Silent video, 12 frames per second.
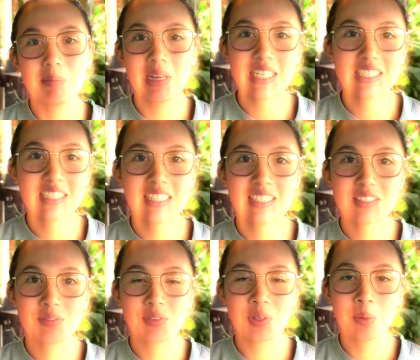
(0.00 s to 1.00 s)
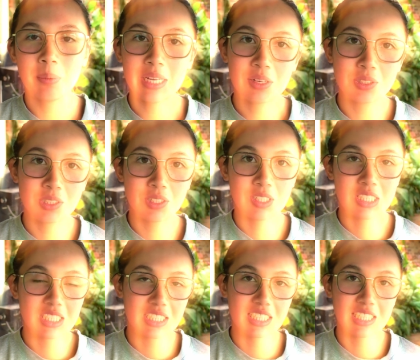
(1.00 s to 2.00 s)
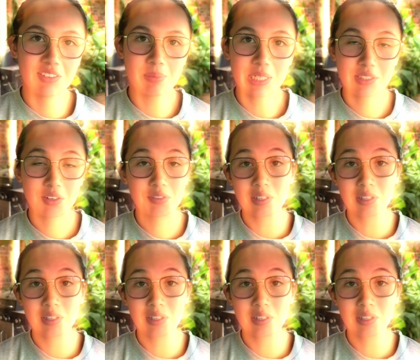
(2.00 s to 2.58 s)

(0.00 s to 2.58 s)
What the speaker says: maintenance for a week or 2 just to give myself